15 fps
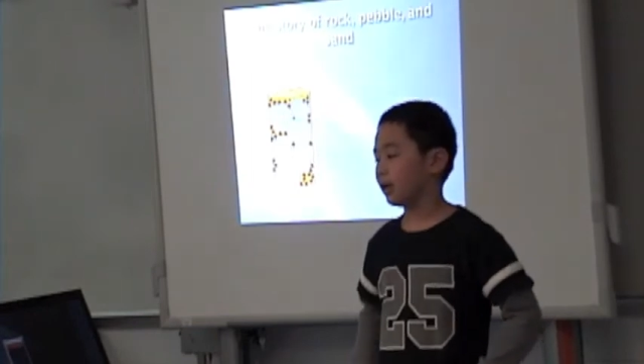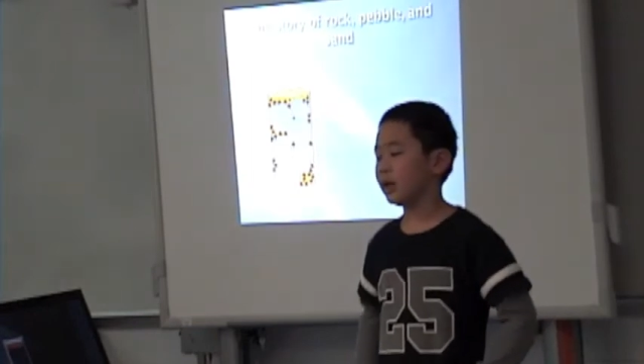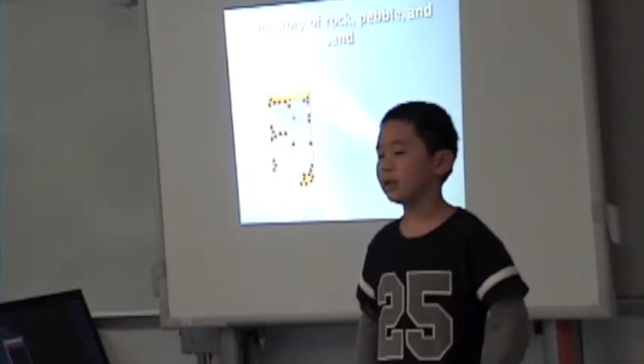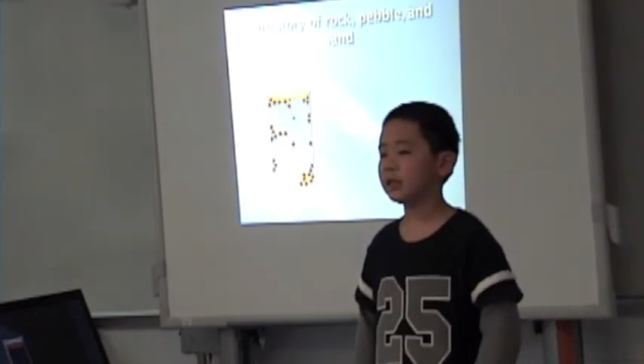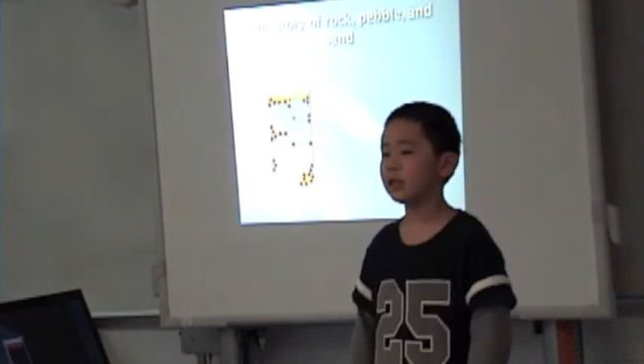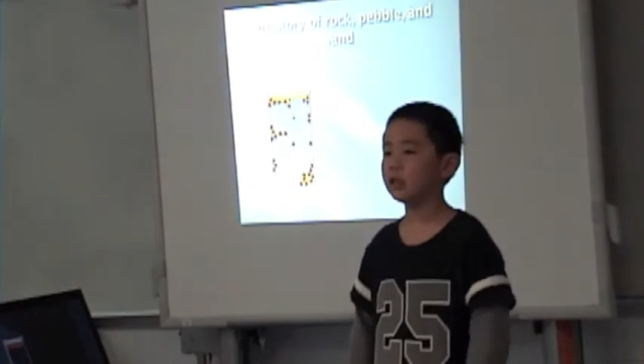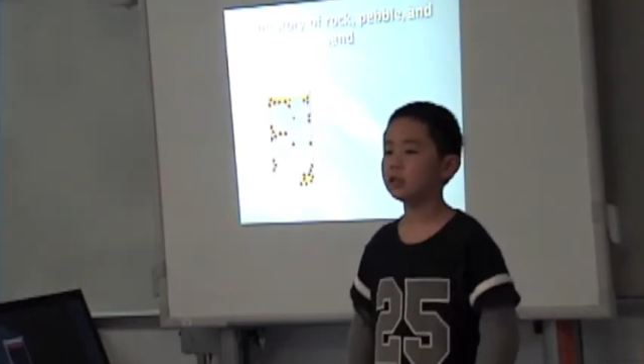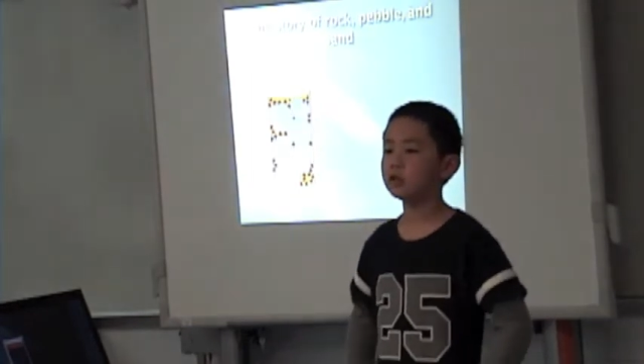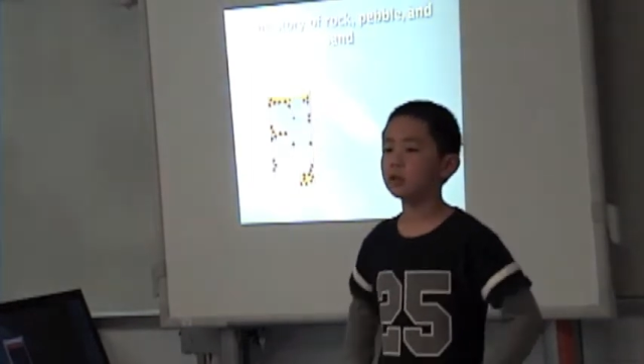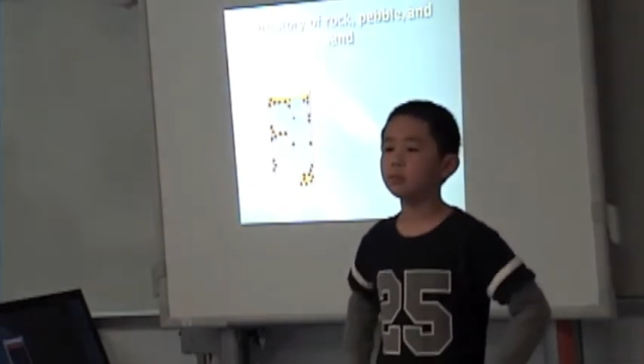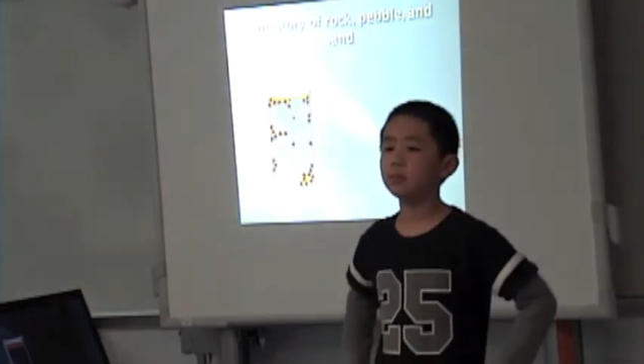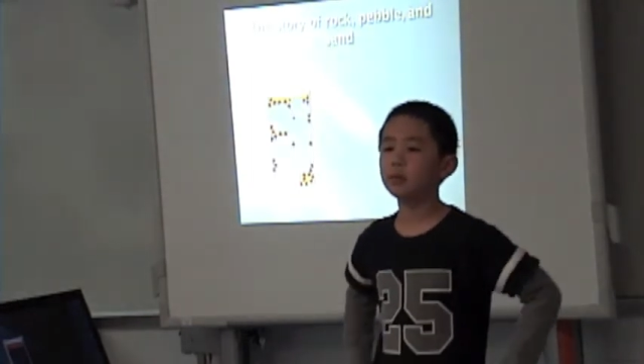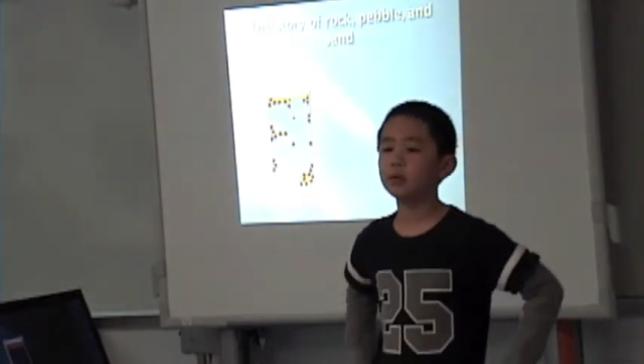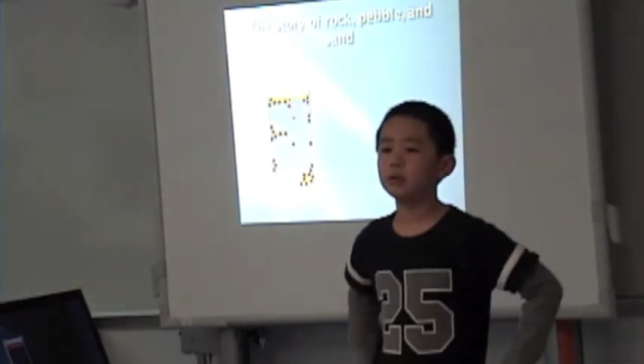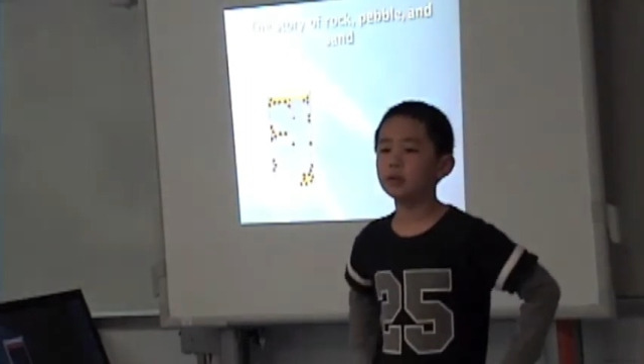A
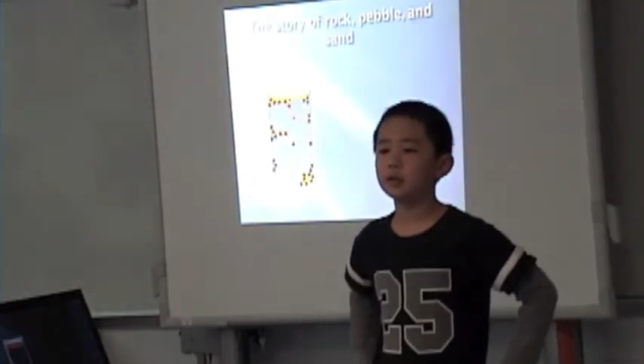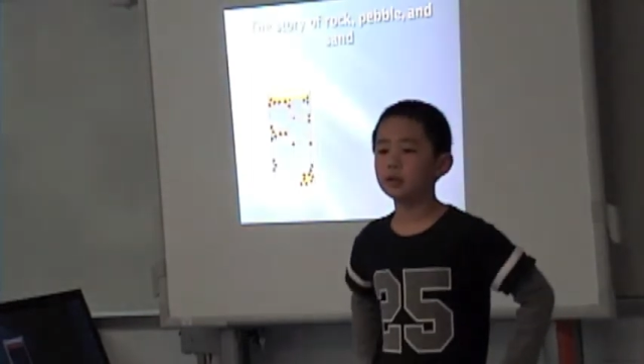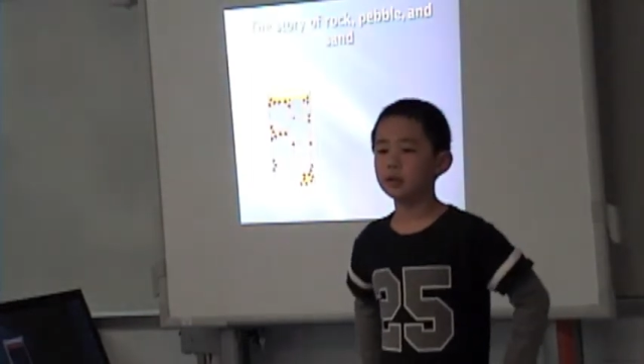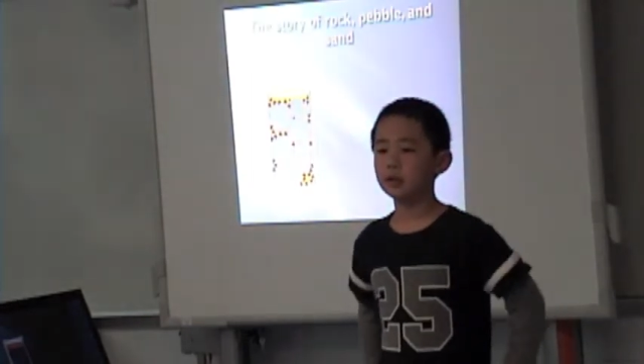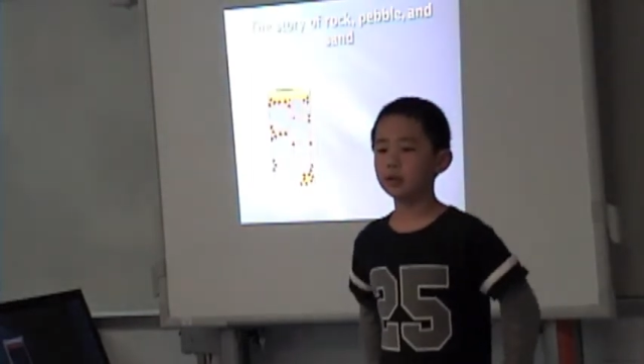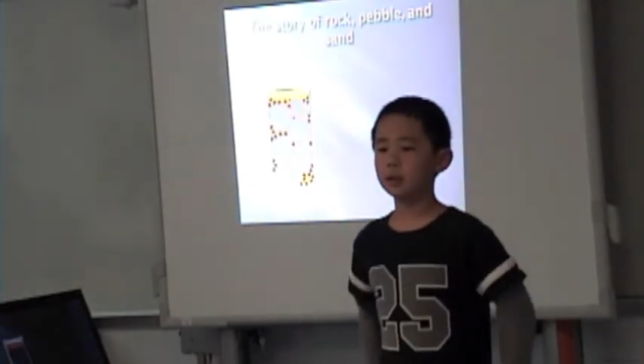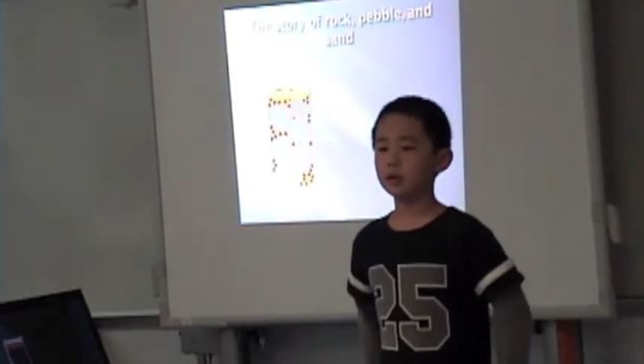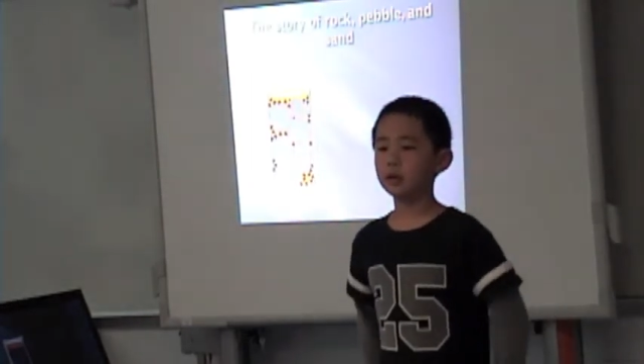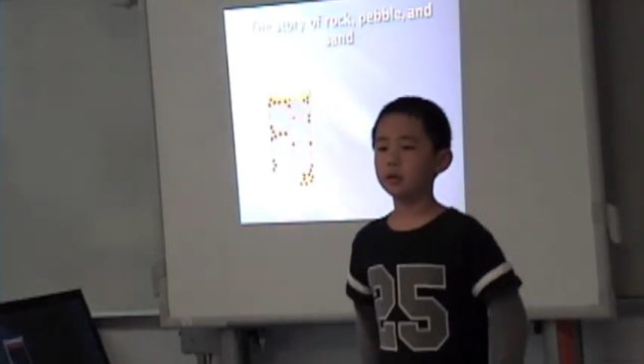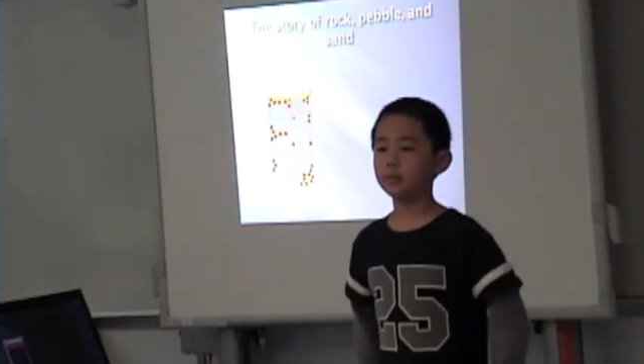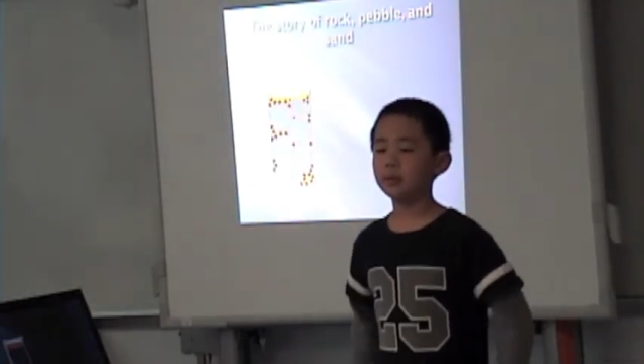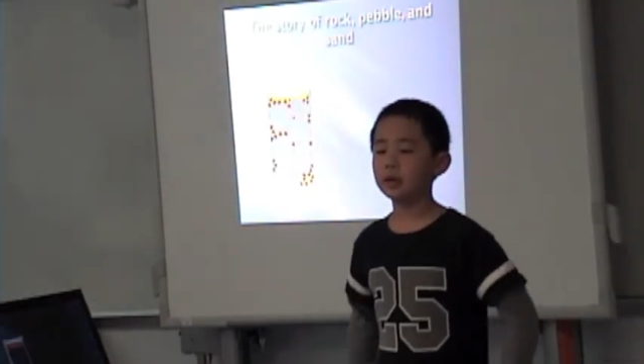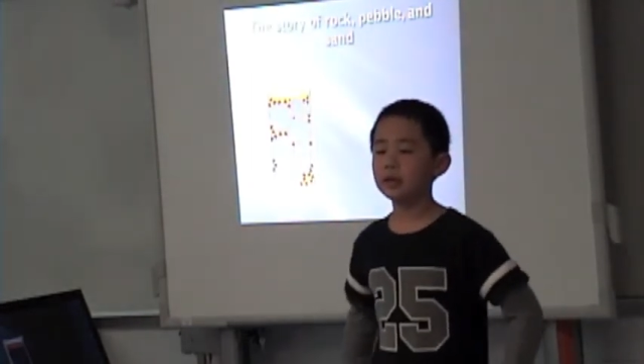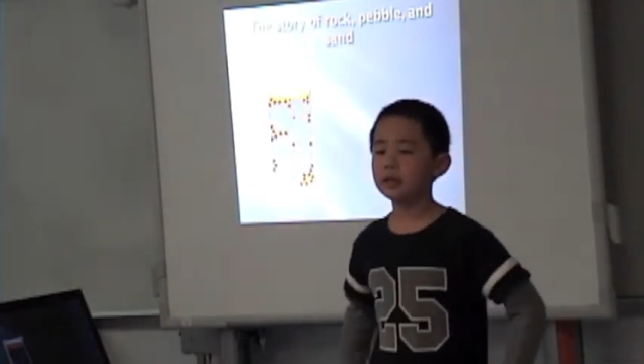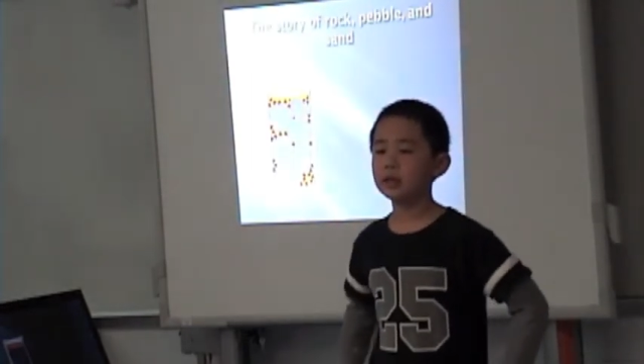teacher
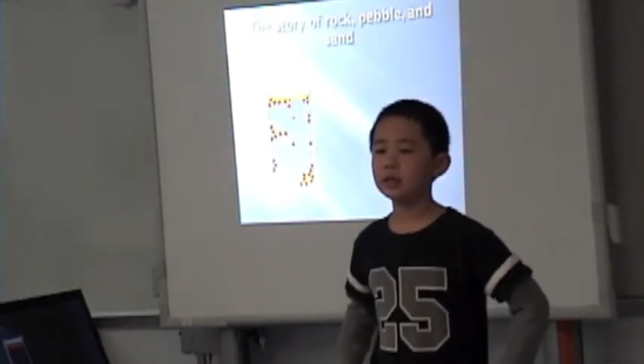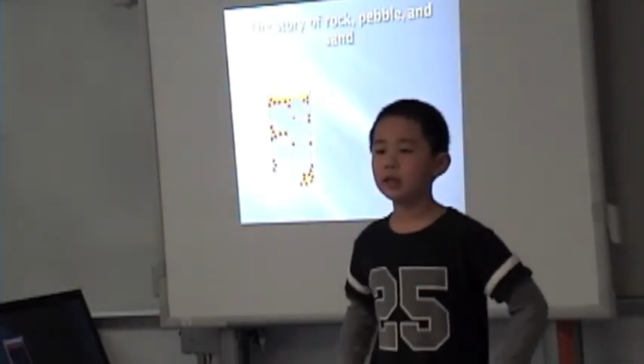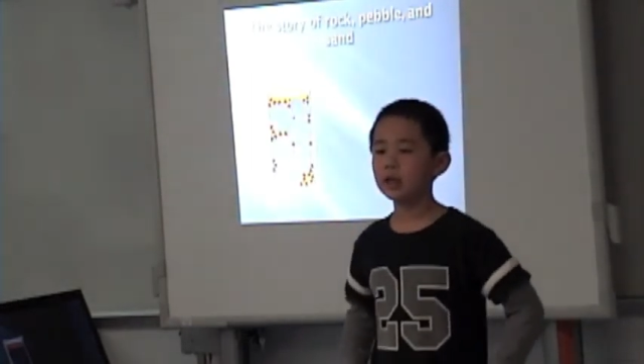places